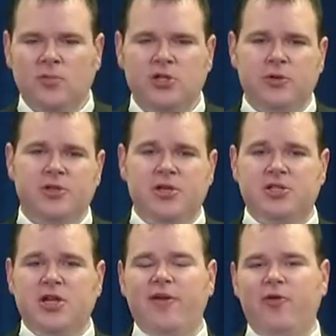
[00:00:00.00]
So with the
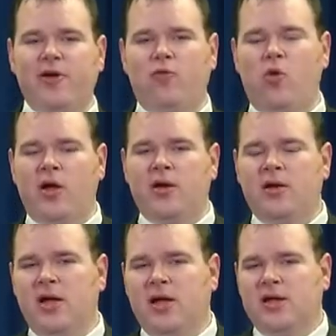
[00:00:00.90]
discovery of one
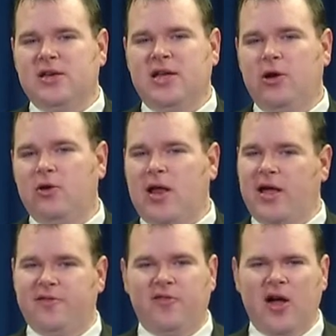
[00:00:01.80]

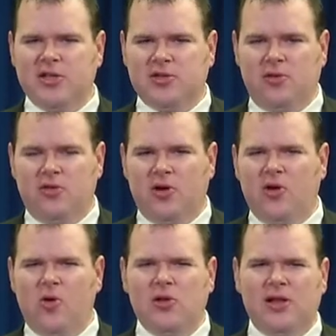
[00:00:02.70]
deer-like fossil, the
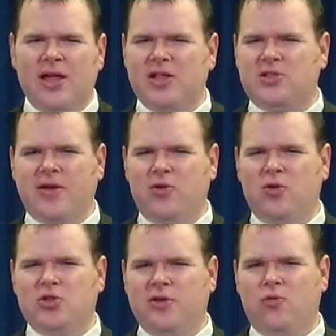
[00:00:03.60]
whole alleged
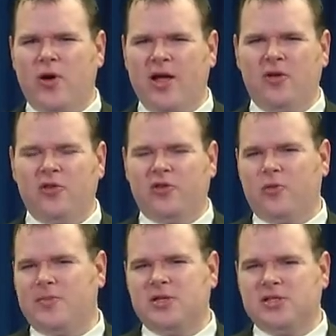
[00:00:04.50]
evolution of whales is
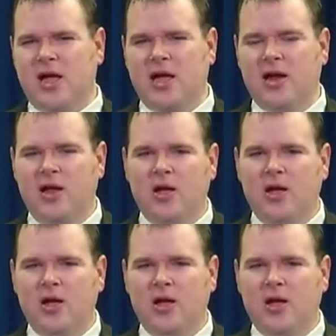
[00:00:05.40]
swept aside.